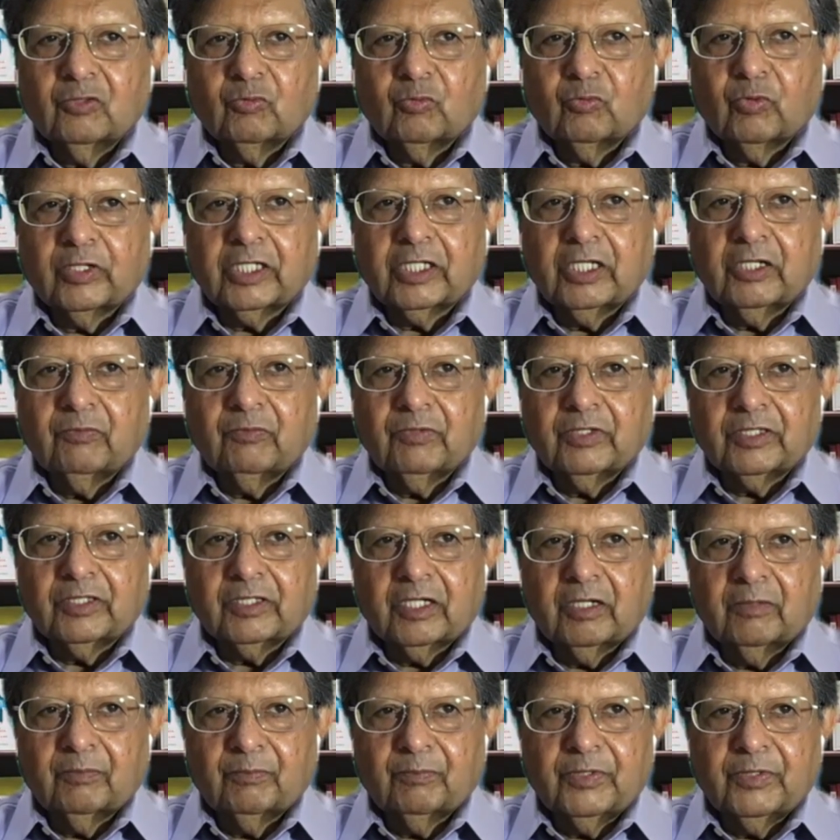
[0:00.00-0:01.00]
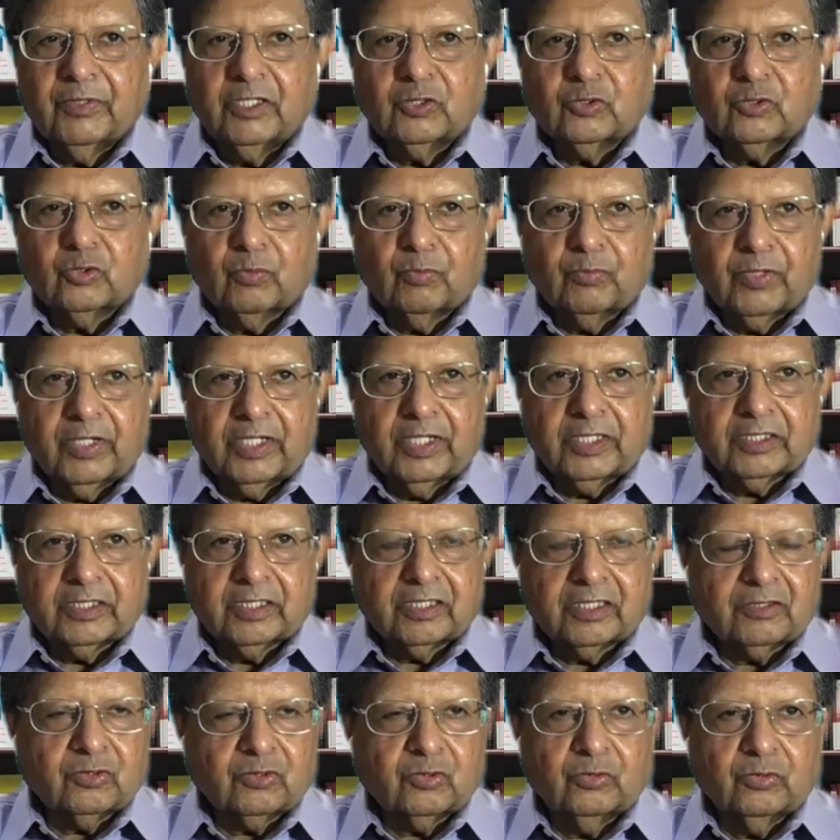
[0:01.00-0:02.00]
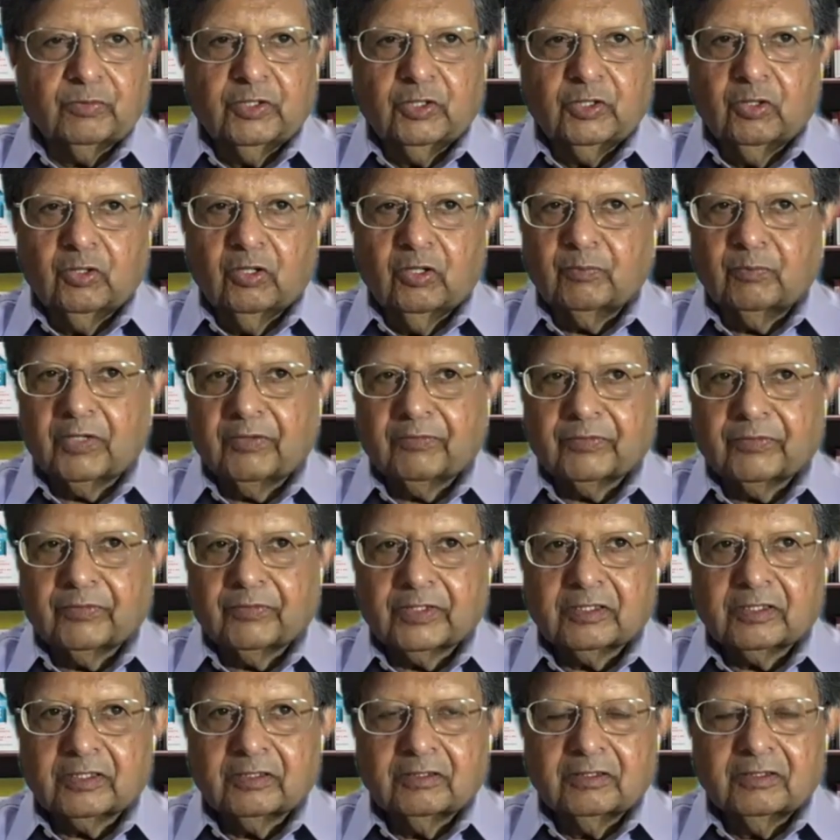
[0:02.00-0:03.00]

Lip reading: working with companies or projects. Could be non-profit,